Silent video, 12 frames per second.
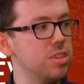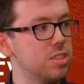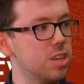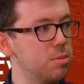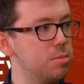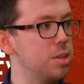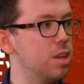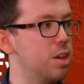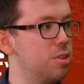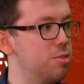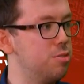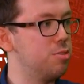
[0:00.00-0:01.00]
scuppered a
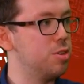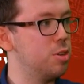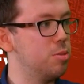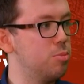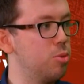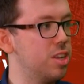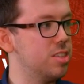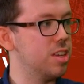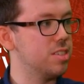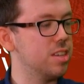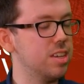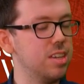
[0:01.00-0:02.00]
loan for
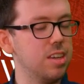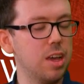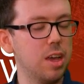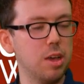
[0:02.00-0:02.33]
Buenedette.